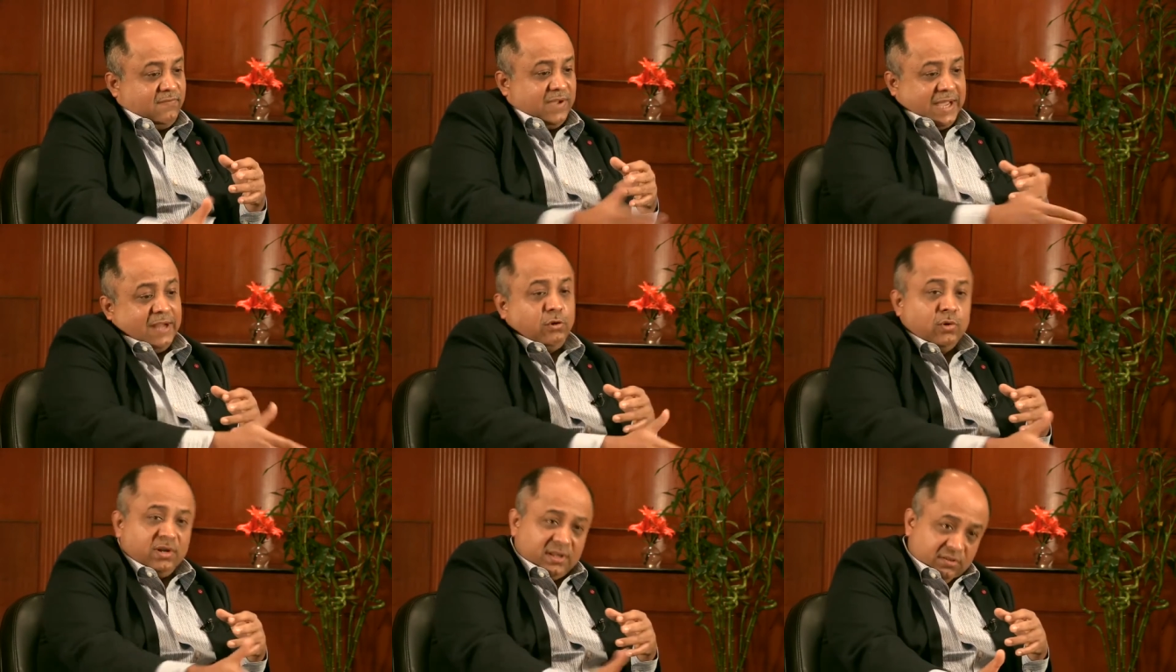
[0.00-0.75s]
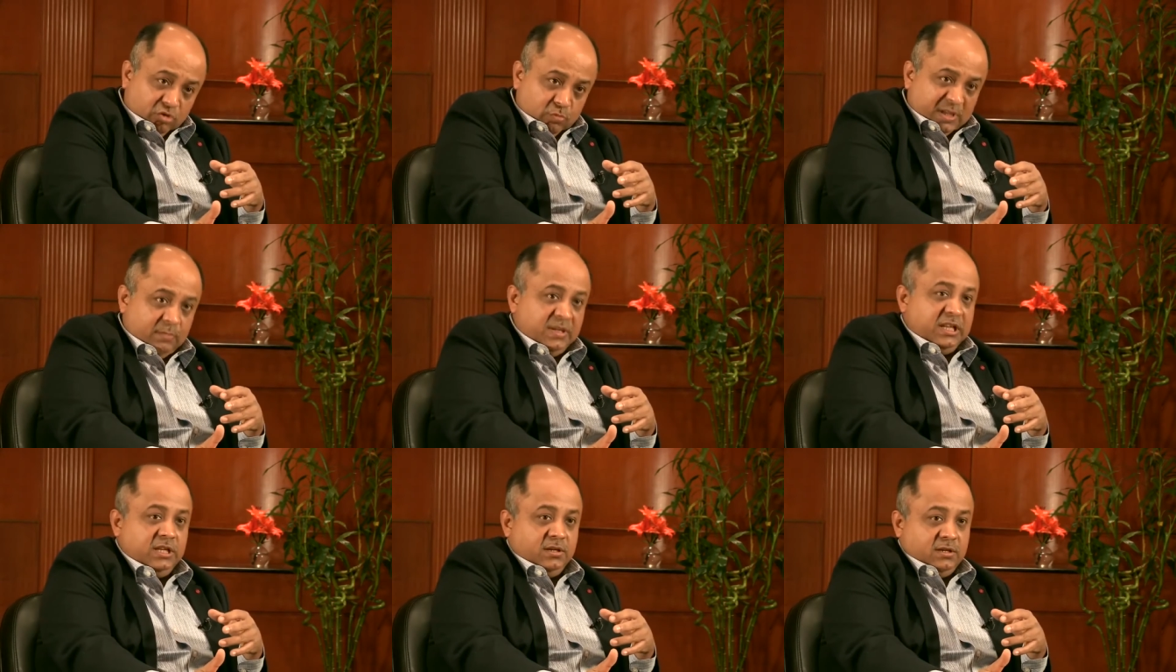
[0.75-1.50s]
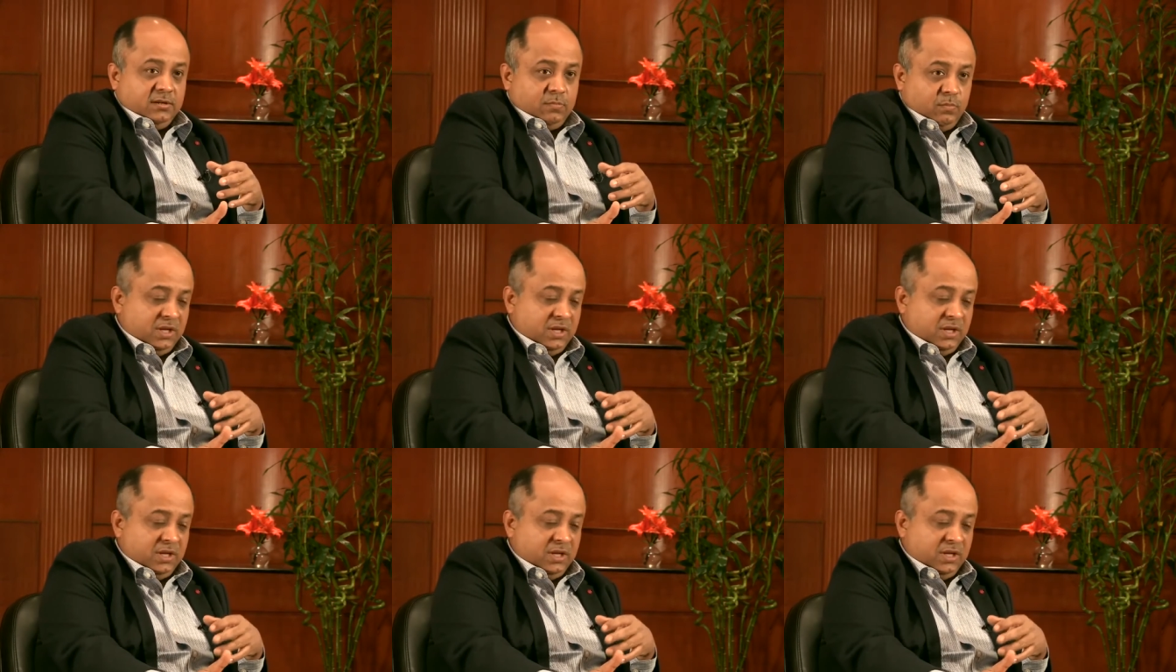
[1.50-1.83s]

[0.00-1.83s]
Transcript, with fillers: where you are consuming media,